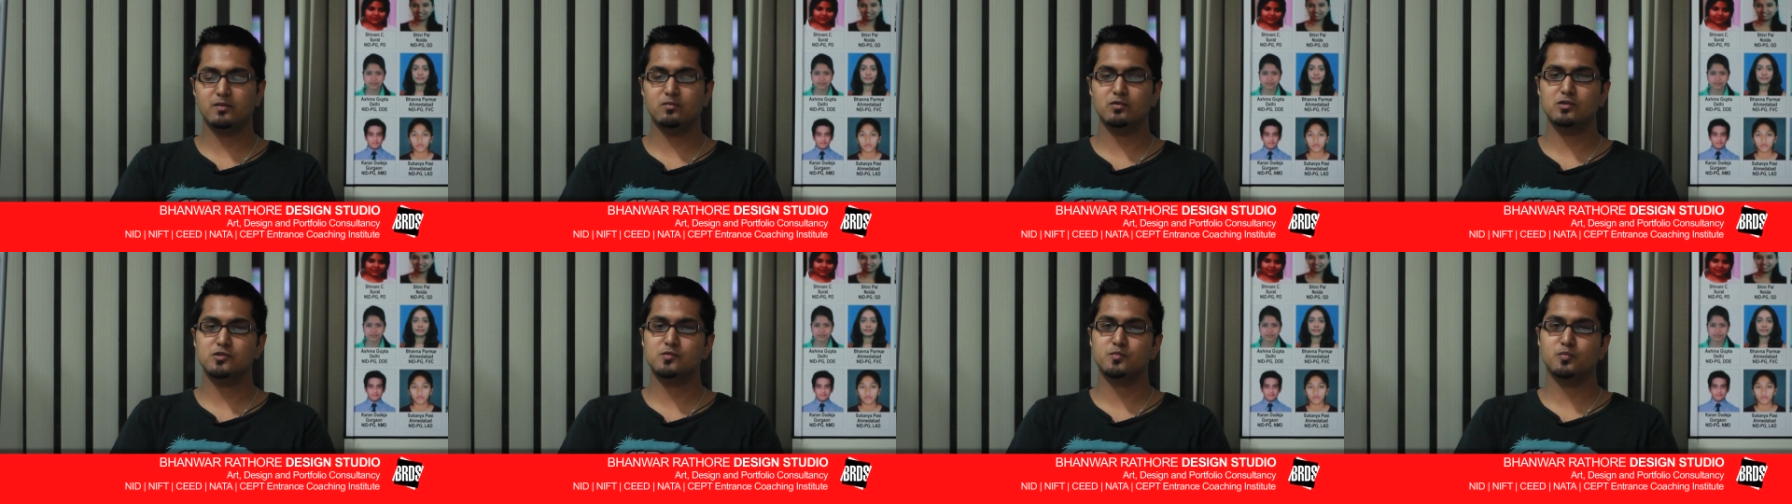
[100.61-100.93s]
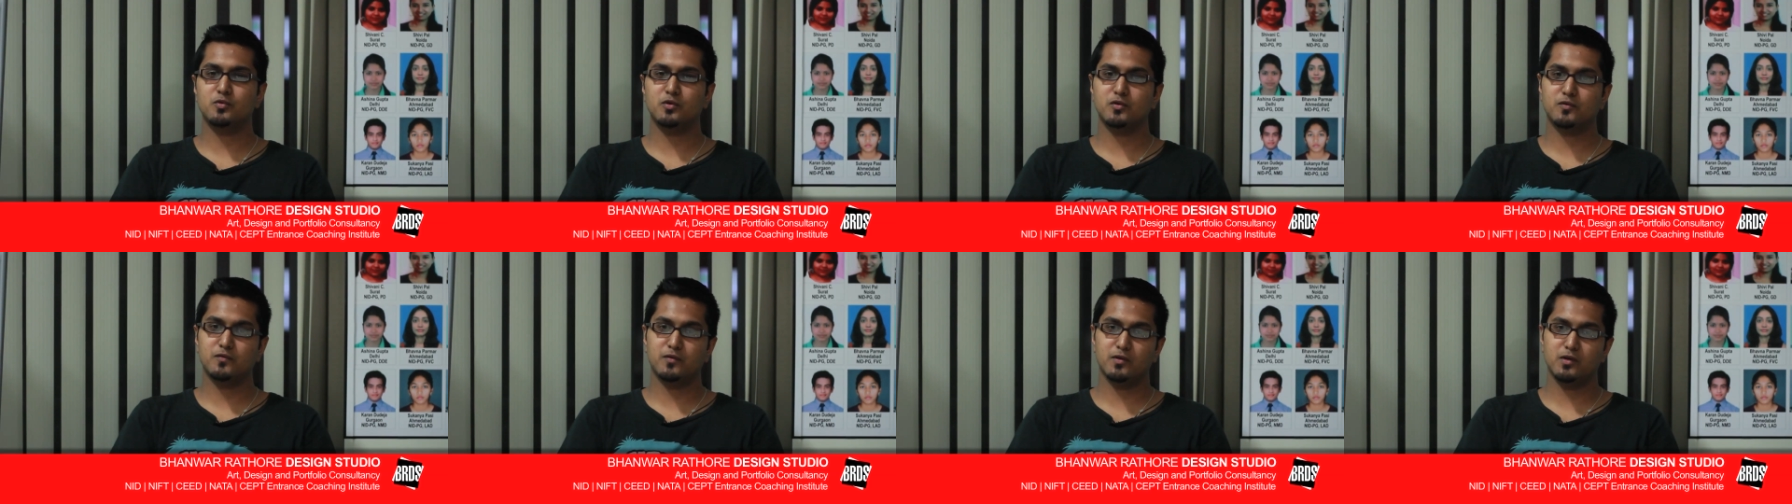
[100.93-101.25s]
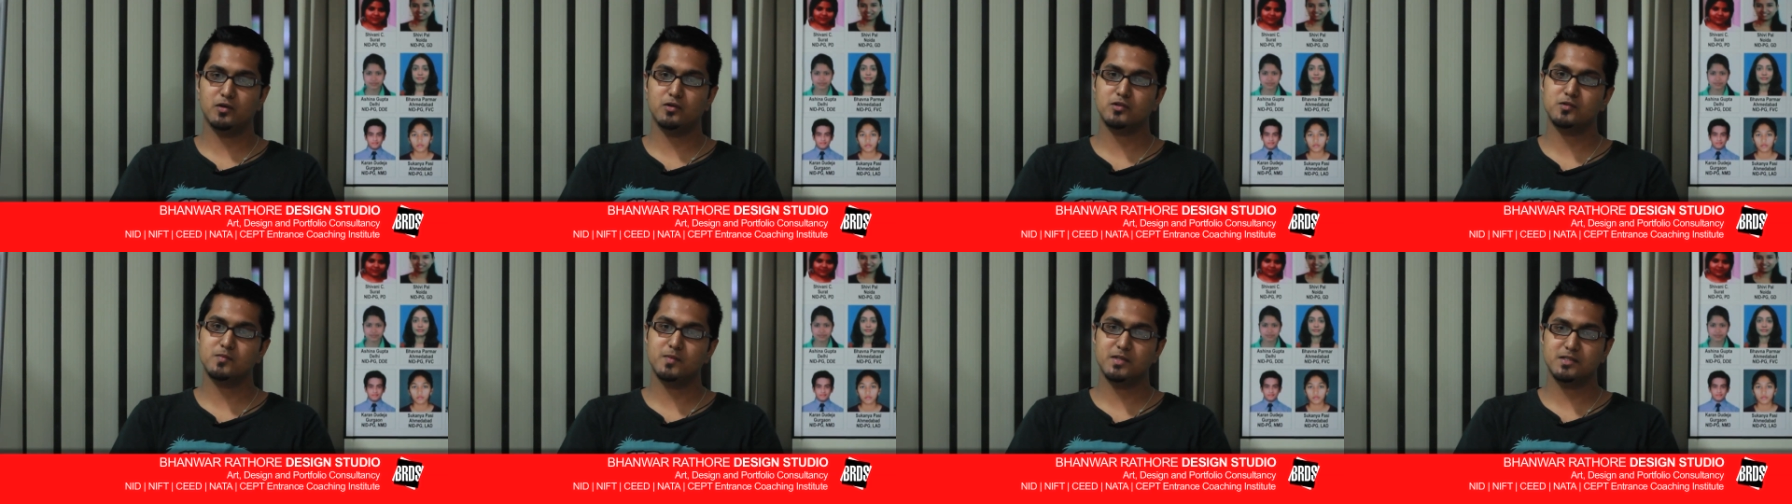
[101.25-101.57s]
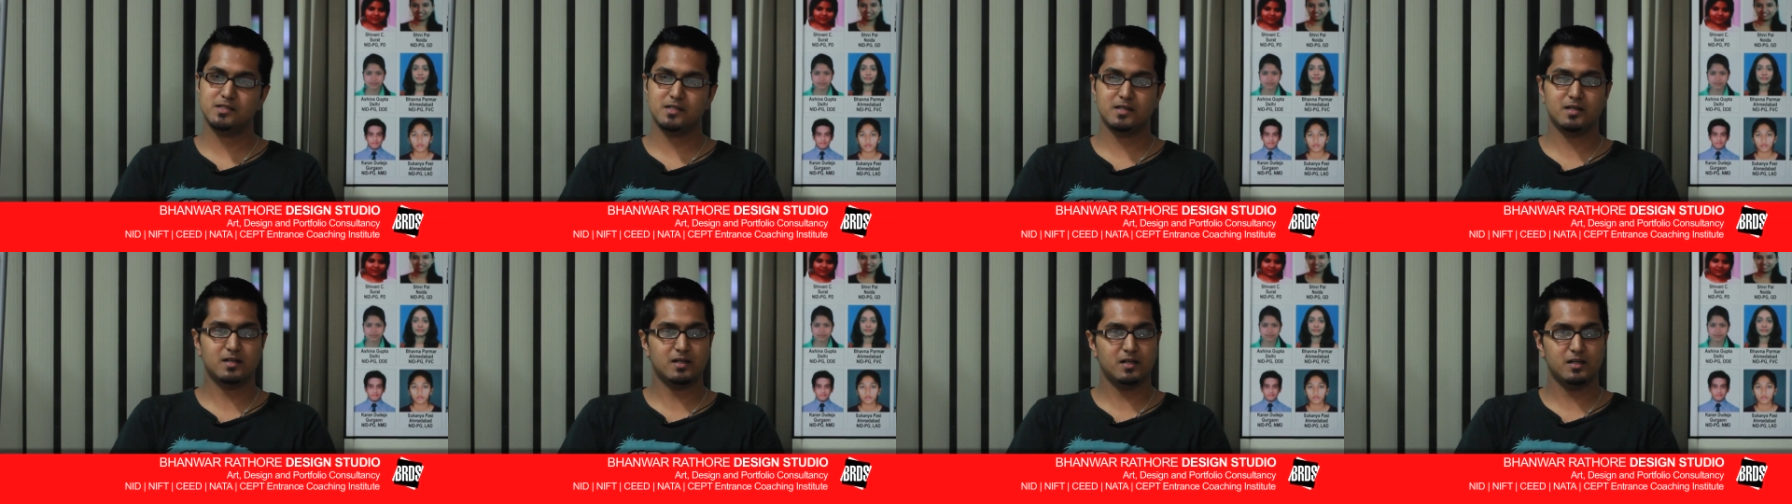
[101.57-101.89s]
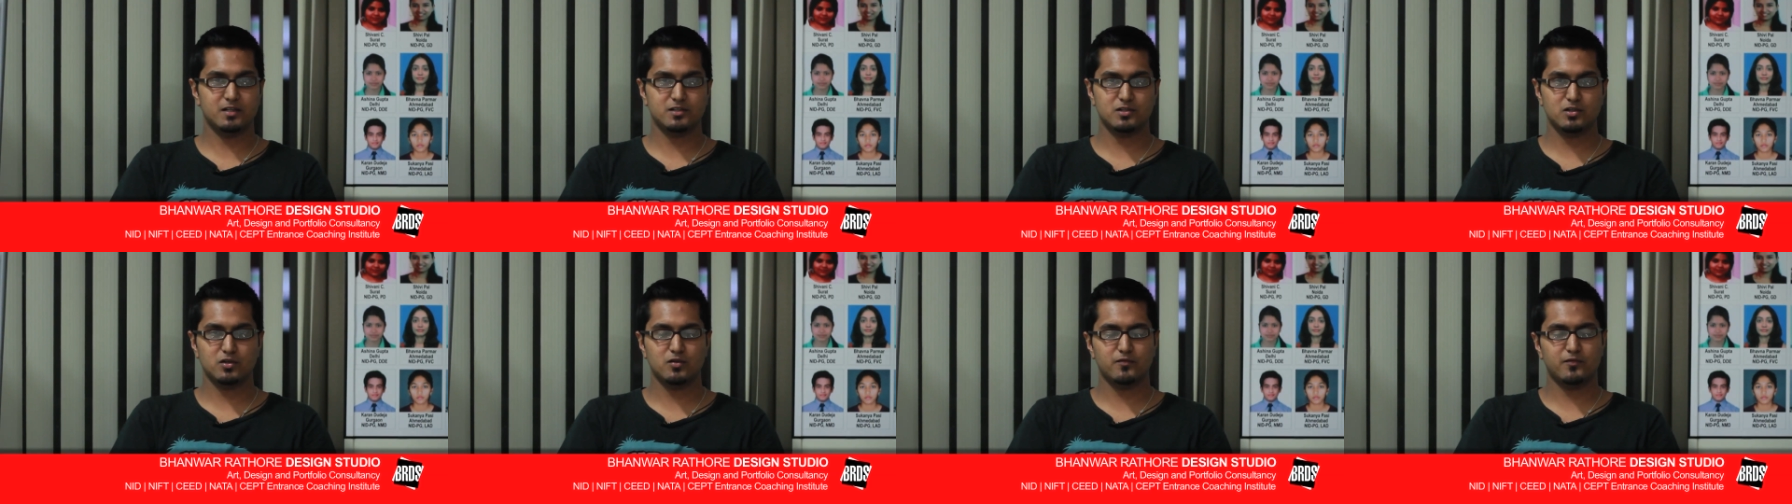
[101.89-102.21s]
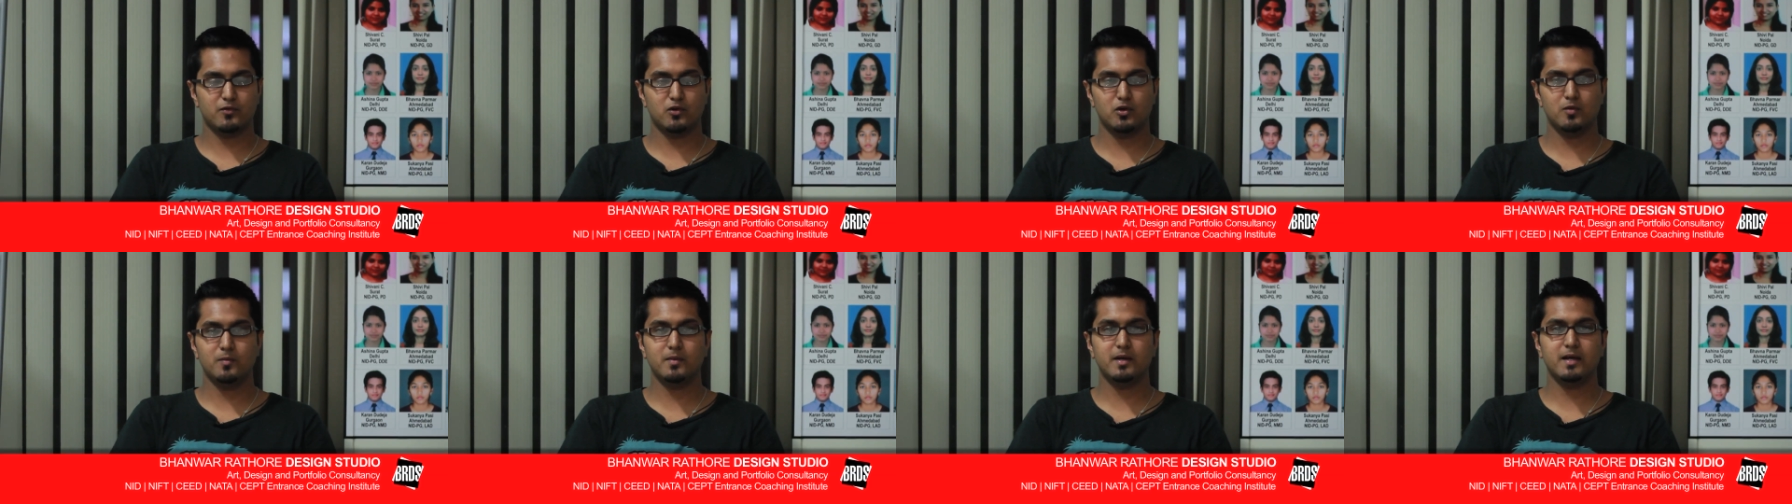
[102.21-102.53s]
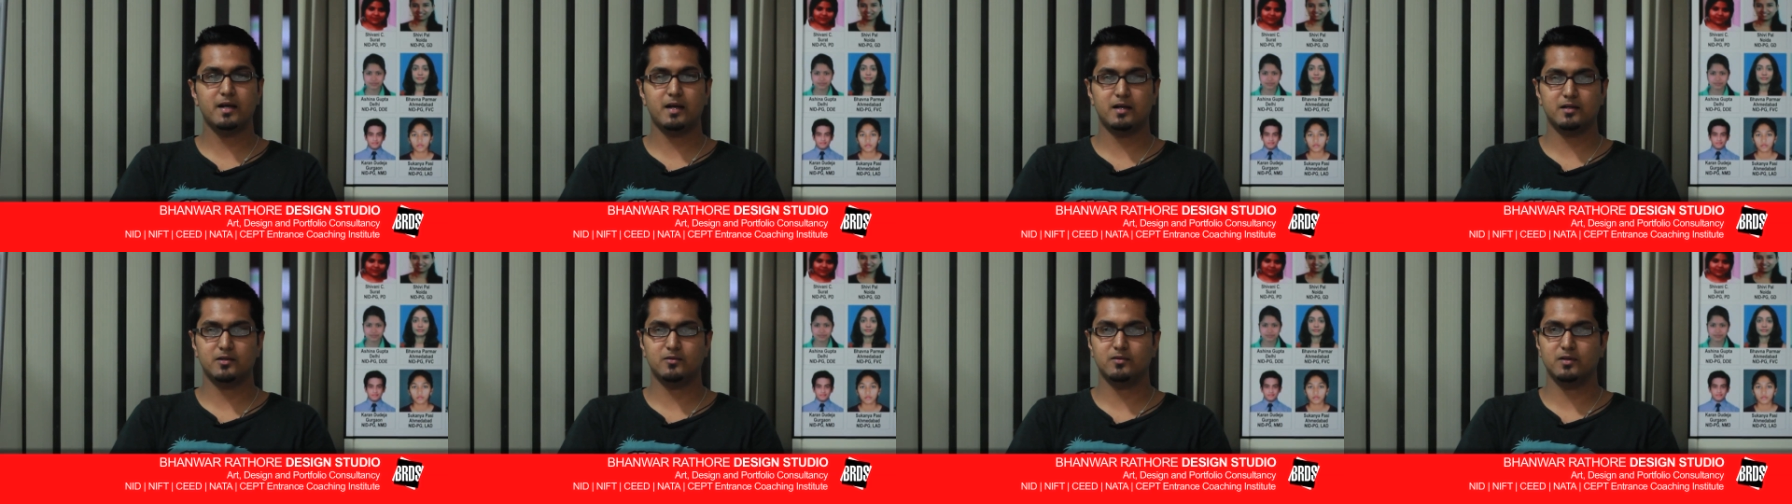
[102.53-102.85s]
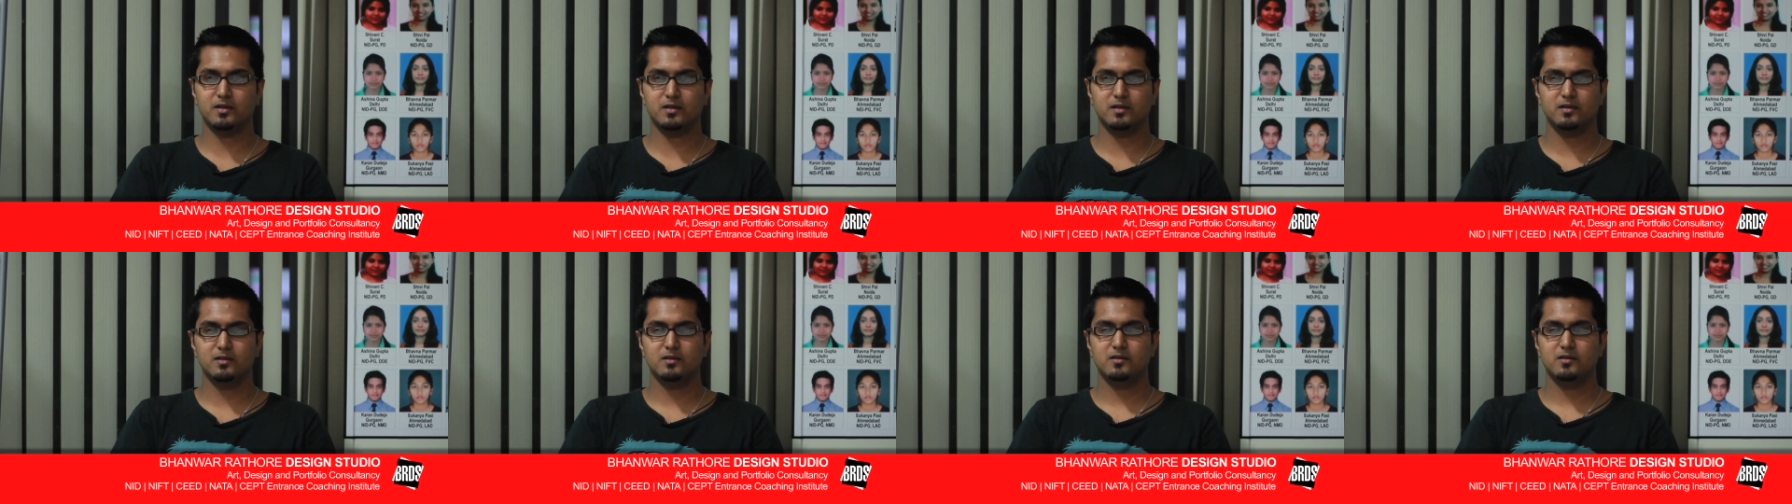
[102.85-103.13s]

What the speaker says: was portfolio was basically a collection of all my artwork.